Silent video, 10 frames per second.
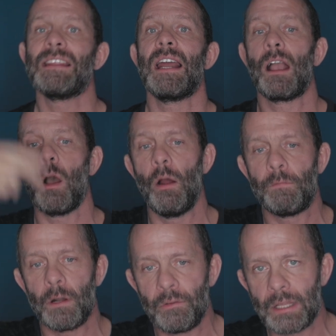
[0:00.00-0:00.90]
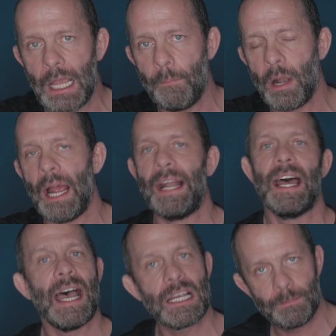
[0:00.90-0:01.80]
then I go in front of the camera and
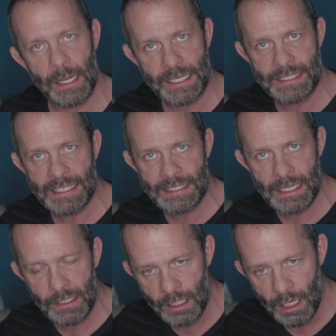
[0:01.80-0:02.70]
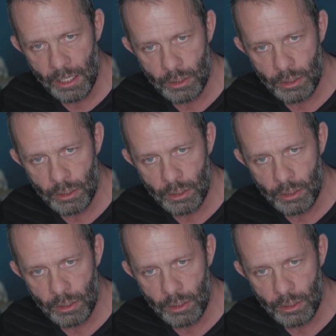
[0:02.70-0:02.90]
I ask my assistant